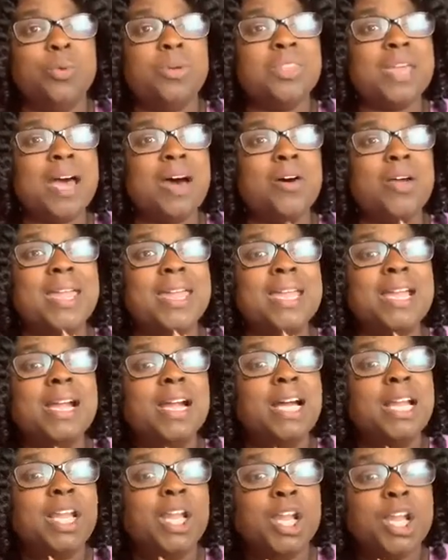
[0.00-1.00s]
Without a
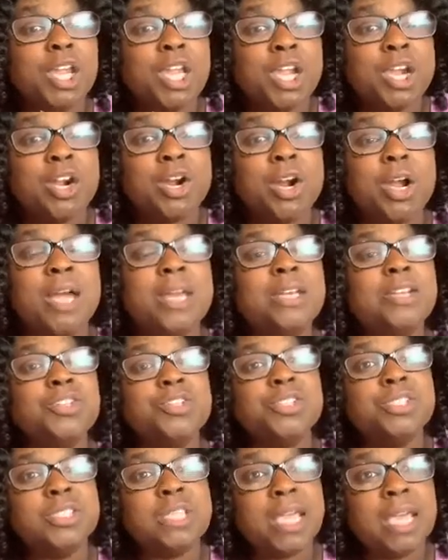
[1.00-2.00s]
clear
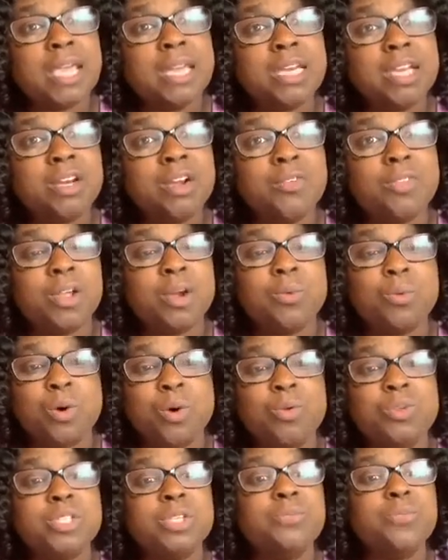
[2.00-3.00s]
understanding of their
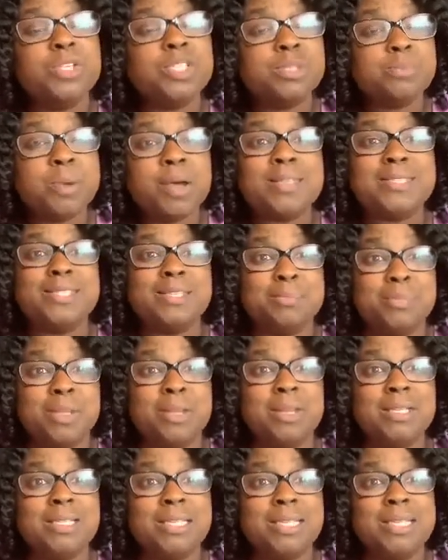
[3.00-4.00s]
roles and
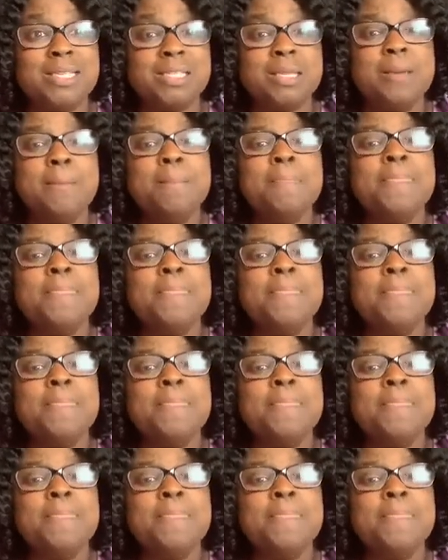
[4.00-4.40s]
responsibilities,